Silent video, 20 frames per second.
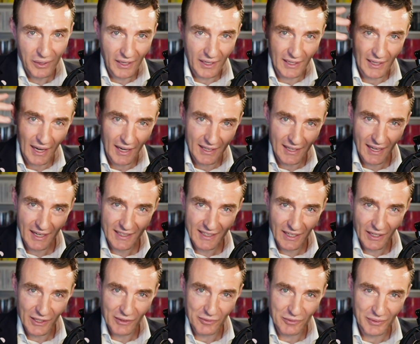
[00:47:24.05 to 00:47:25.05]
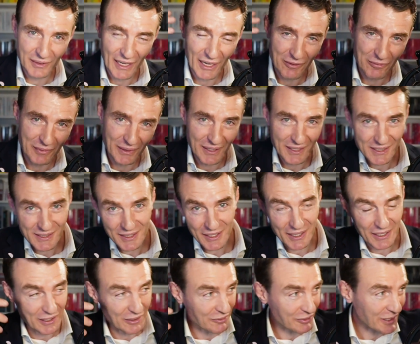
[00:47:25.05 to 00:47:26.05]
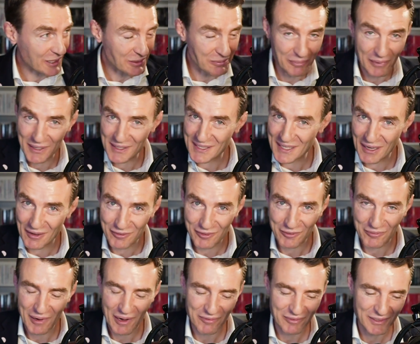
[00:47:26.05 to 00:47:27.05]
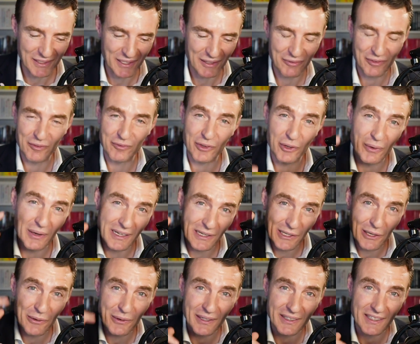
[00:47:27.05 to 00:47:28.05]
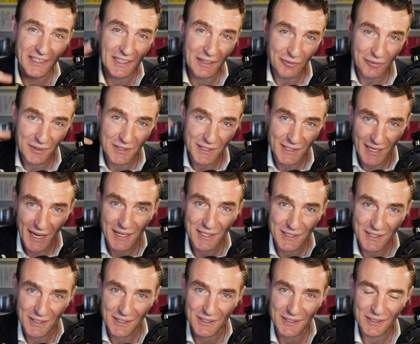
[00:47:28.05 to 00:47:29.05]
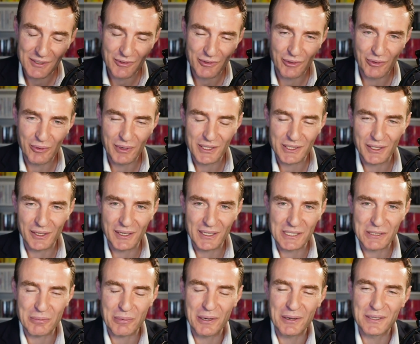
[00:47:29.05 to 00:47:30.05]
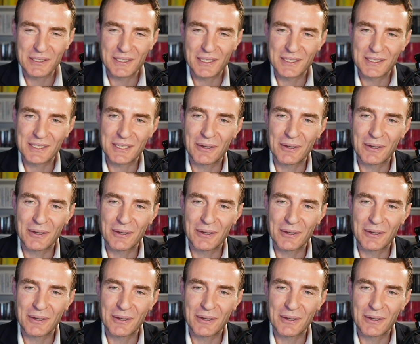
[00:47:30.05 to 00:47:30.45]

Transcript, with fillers: And, and that guy gave me this kind of hitting myself from every different view, including the different senses through which I experienced it.